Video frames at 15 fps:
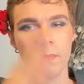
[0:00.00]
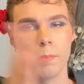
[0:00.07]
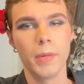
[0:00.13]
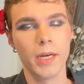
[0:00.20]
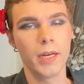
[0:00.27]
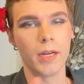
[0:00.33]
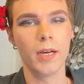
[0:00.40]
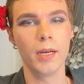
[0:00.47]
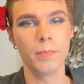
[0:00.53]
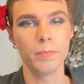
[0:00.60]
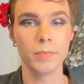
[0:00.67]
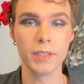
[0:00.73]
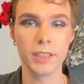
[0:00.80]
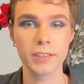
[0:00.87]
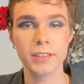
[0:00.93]
But
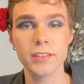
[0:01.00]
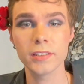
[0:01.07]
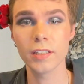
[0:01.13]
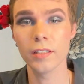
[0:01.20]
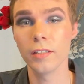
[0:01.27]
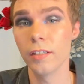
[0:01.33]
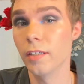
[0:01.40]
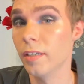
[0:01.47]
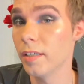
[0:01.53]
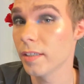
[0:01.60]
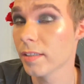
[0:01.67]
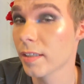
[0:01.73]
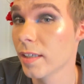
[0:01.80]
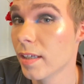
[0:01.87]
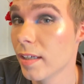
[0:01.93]
this is the
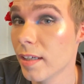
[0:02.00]
look.